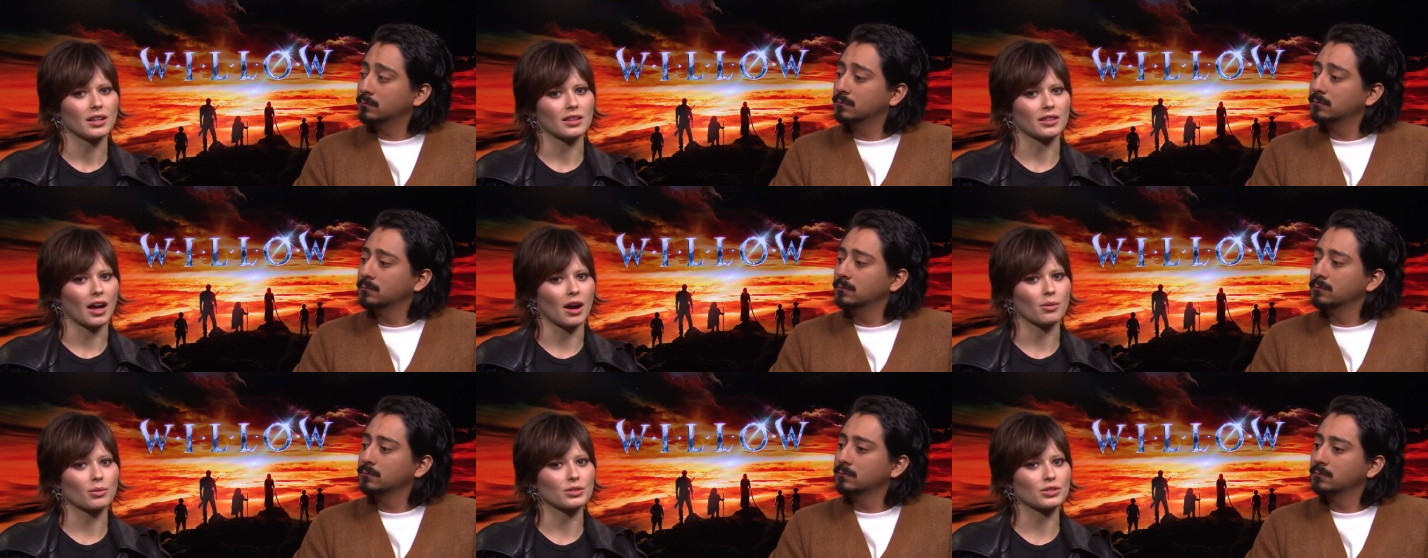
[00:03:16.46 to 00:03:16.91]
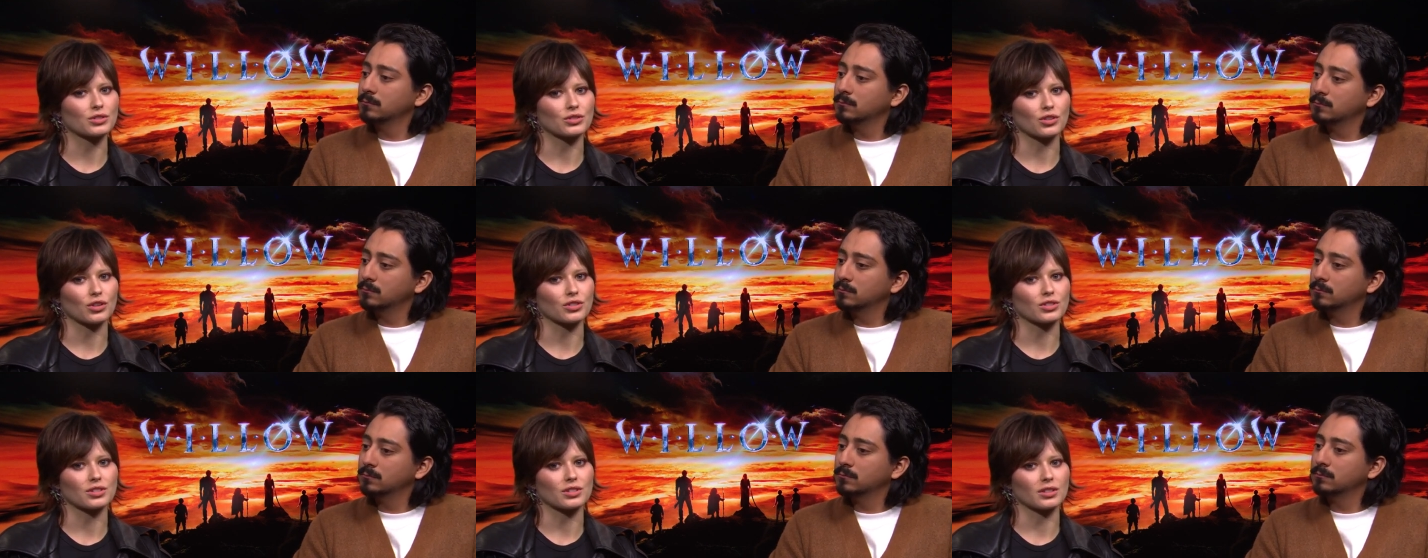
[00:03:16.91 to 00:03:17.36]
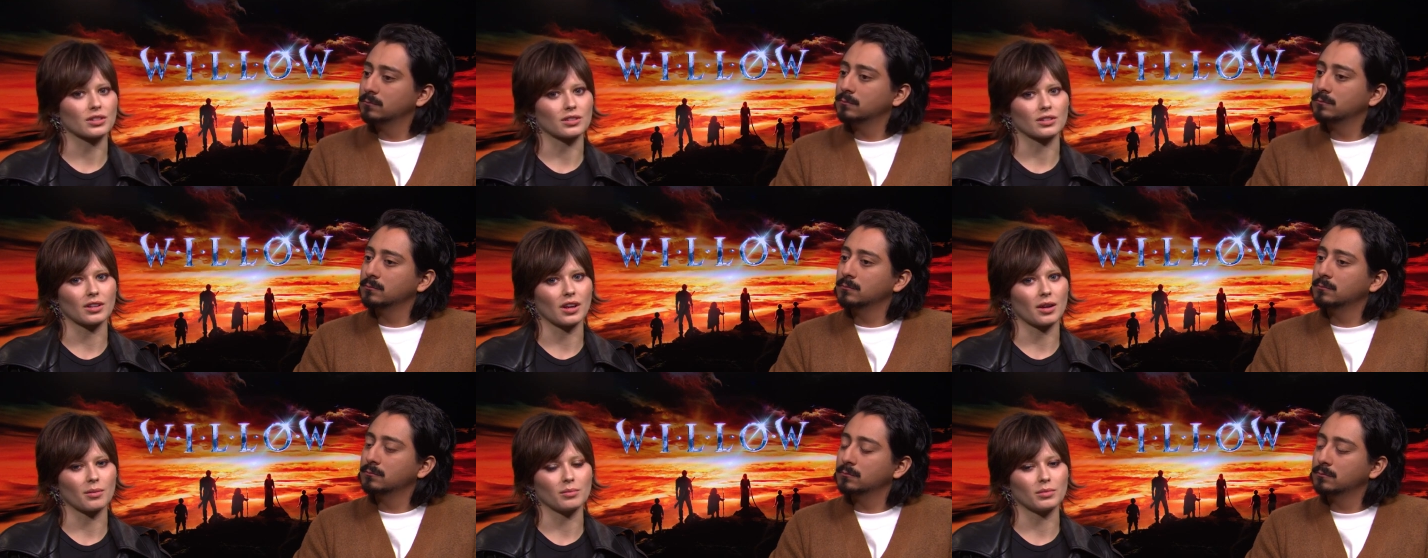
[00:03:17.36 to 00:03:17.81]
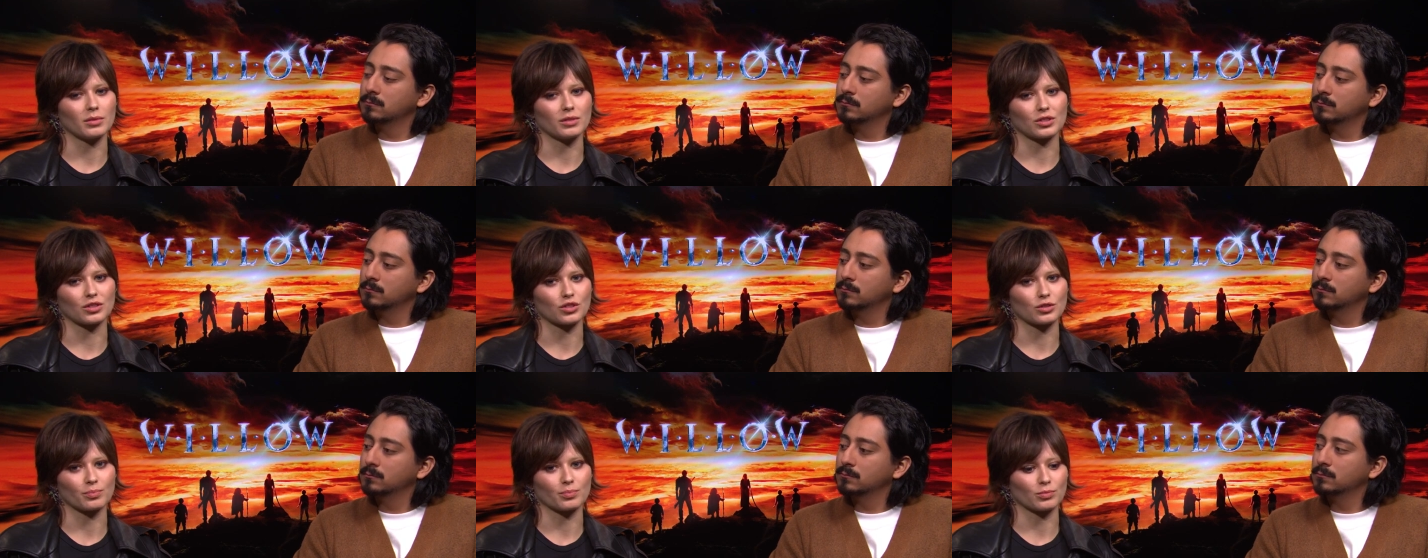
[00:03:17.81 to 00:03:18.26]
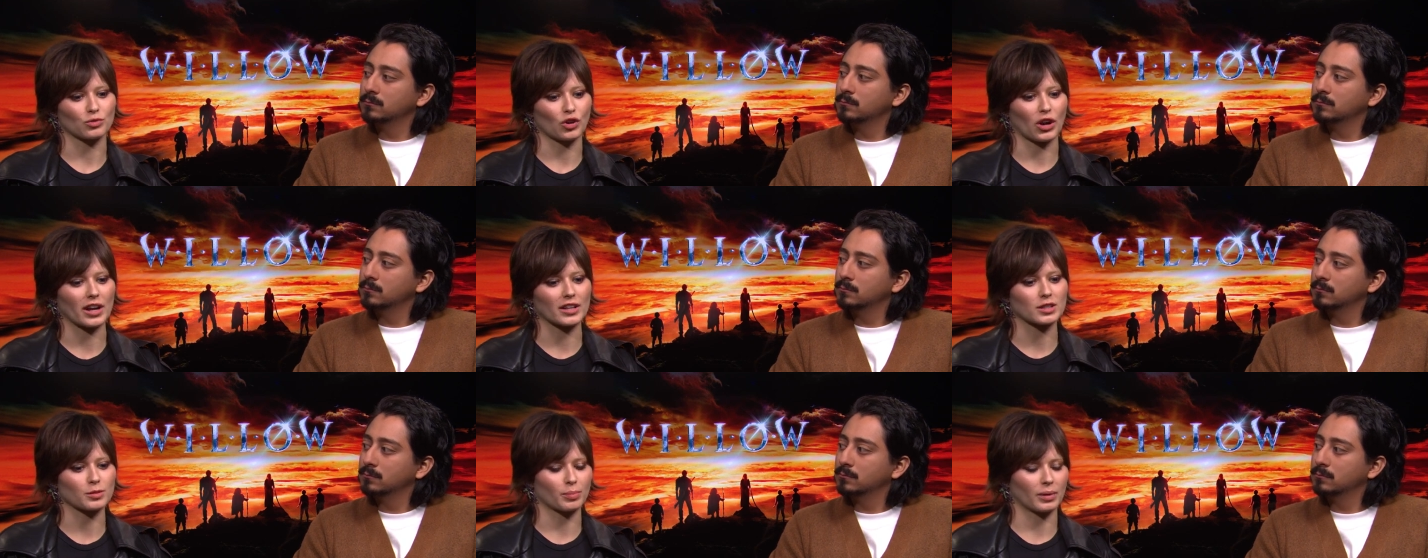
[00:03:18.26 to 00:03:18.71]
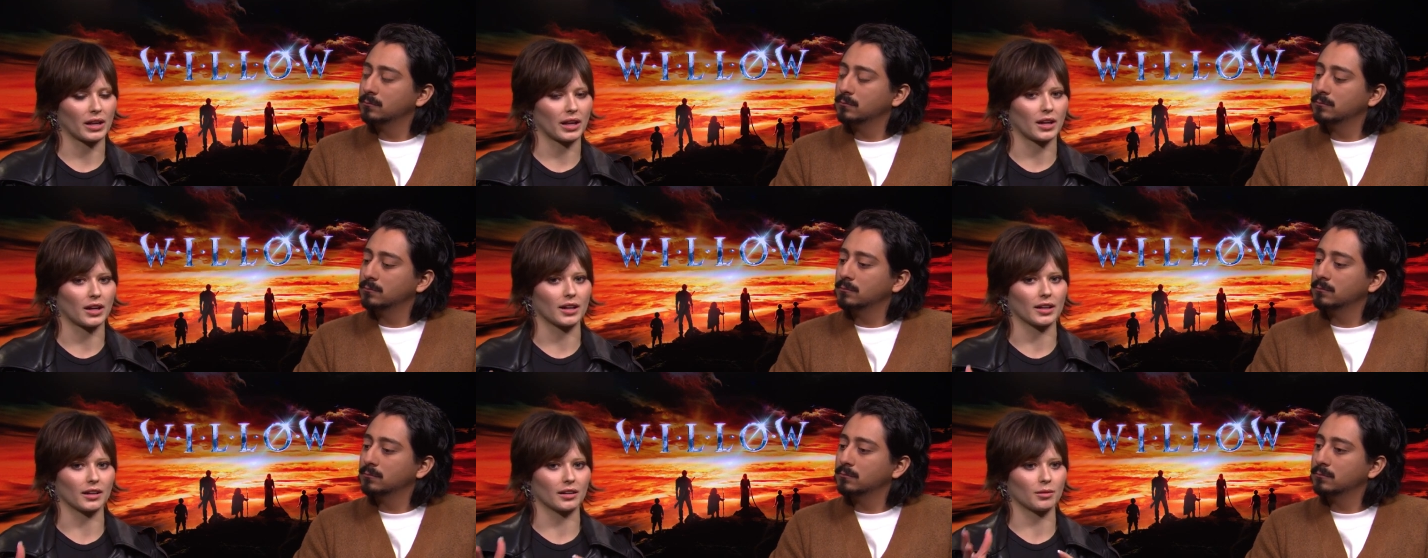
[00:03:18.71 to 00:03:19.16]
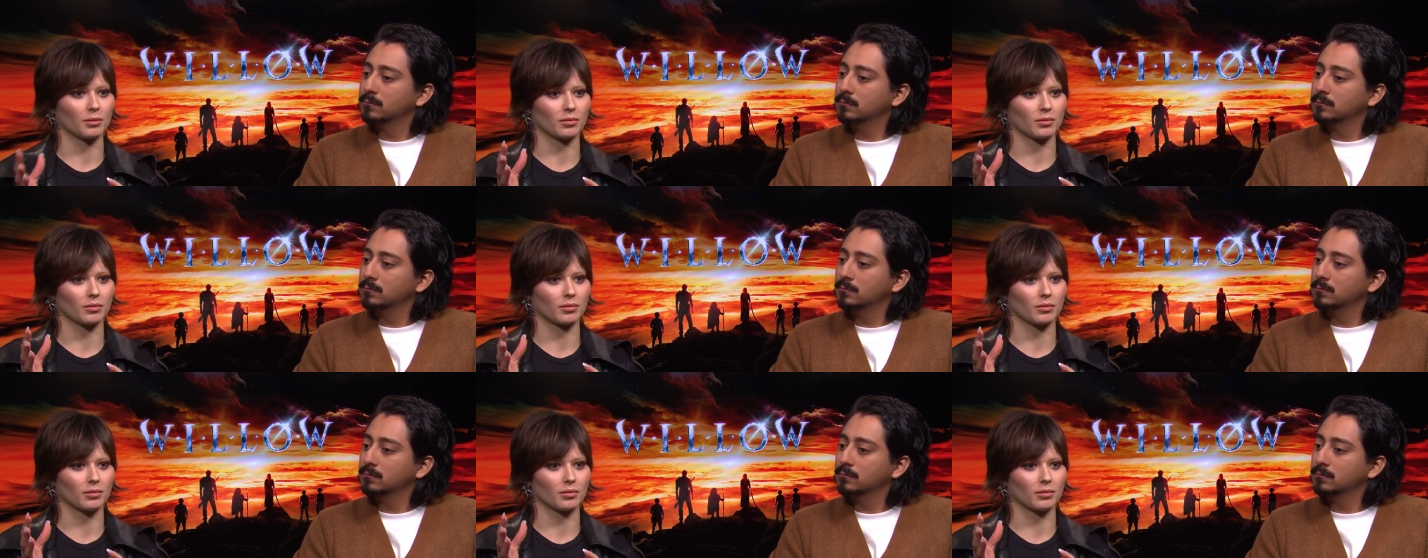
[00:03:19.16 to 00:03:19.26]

Speaker 1: that was just, I mean, just transplanting